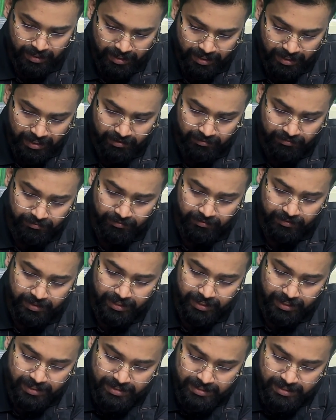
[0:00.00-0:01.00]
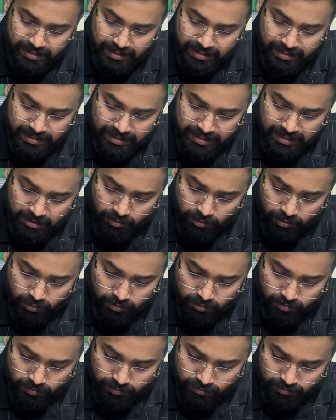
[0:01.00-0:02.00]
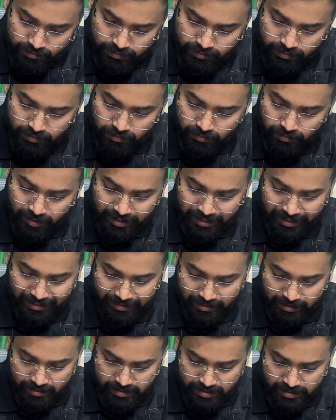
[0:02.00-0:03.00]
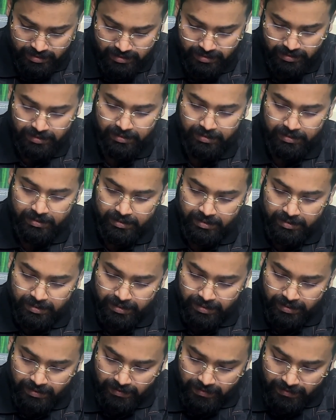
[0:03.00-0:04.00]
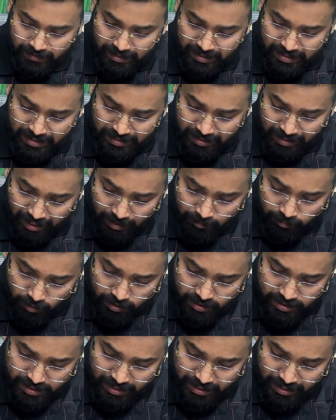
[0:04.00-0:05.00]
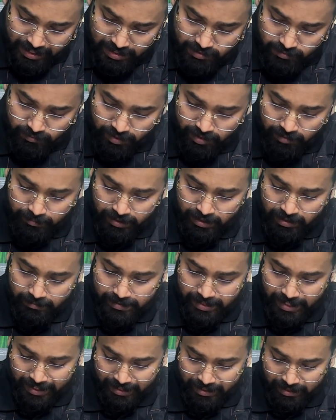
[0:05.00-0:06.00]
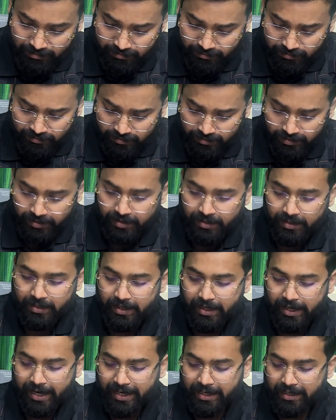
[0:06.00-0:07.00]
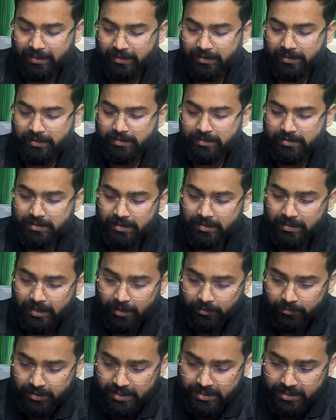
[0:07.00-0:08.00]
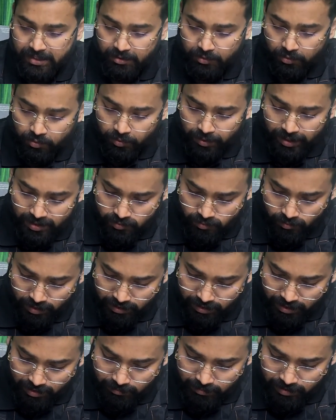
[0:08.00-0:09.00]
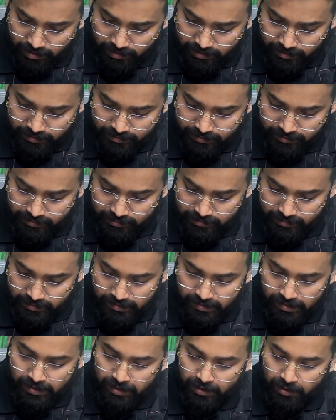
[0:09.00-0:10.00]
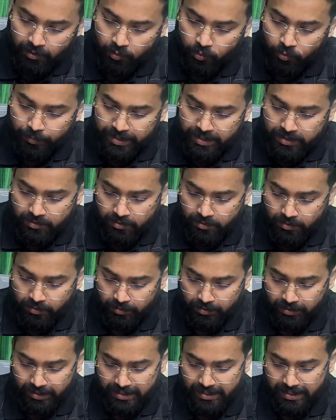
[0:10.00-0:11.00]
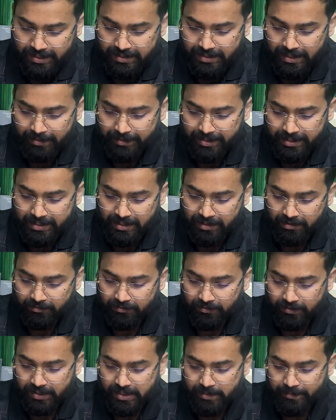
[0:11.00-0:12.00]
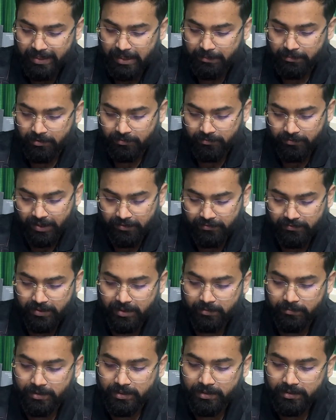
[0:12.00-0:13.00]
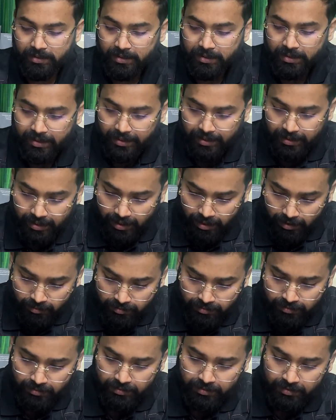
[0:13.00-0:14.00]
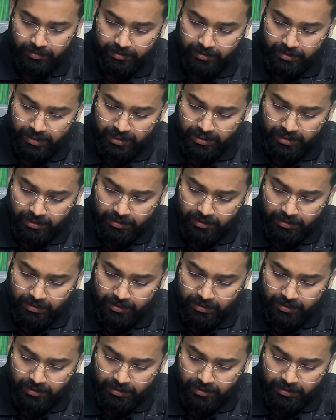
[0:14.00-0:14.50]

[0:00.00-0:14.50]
if there is CO2, what it does, this carboxylase 1 becomes active, and now the CO2 has 1 carbon. Rubisco, this enzyme itself, is made up of 5 carbon. Now they